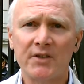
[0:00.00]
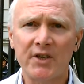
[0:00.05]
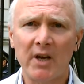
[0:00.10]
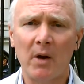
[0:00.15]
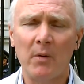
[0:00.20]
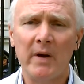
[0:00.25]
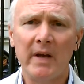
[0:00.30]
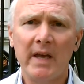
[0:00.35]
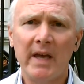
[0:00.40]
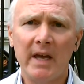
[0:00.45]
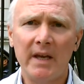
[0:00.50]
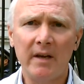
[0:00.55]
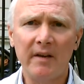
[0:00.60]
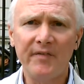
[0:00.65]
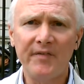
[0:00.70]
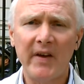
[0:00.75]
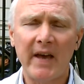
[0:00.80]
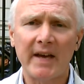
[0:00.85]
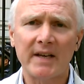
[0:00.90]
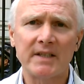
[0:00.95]
So, in
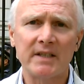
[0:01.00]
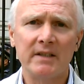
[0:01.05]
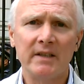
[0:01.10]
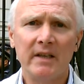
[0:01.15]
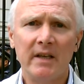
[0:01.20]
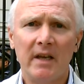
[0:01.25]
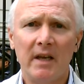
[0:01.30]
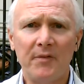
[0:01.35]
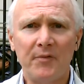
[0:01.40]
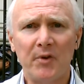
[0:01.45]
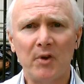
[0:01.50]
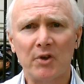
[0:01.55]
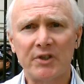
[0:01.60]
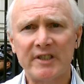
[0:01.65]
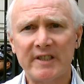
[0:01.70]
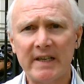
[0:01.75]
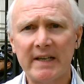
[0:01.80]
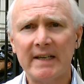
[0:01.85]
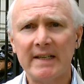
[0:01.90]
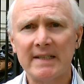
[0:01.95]
effect, if you're
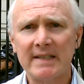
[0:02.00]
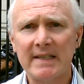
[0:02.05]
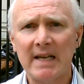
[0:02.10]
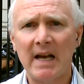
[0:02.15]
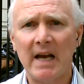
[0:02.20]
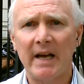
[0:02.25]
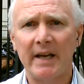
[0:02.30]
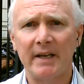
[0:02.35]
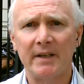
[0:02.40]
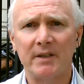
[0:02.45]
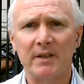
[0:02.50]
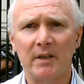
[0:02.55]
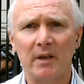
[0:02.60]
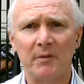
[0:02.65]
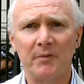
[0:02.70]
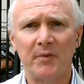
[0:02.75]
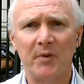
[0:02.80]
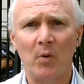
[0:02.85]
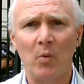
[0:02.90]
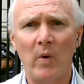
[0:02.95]
sick and tired
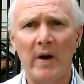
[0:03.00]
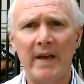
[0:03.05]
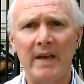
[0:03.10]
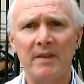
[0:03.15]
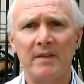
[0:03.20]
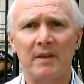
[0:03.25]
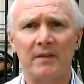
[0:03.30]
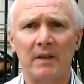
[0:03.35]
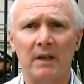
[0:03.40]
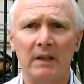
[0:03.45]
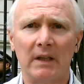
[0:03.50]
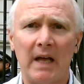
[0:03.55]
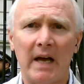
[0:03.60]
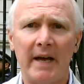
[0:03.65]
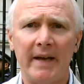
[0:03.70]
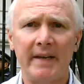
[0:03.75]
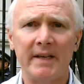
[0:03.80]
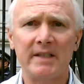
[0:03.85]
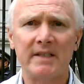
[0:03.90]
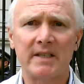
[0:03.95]
of the way that the
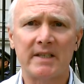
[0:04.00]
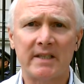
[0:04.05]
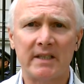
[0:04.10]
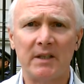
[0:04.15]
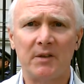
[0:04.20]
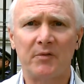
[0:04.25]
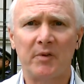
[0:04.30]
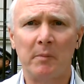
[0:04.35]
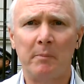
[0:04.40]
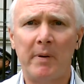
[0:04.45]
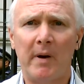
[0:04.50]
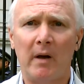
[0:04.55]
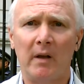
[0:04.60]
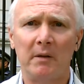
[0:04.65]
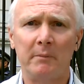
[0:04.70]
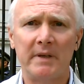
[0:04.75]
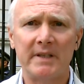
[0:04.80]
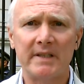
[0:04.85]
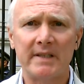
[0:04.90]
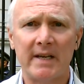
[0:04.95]
lying, deceitful
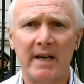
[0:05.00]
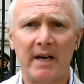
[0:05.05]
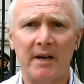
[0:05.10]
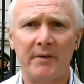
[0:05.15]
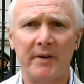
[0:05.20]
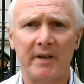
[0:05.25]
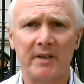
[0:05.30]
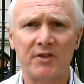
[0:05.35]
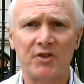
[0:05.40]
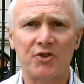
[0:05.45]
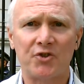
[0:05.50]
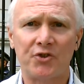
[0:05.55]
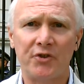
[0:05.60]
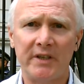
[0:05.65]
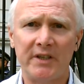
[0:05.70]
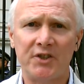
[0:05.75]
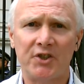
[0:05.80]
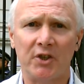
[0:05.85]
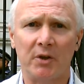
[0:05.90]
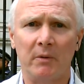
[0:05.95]
parliamentarians
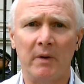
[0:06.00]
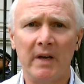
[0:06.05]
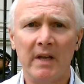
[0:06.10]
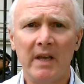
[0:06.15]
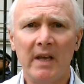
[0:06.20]
treat you,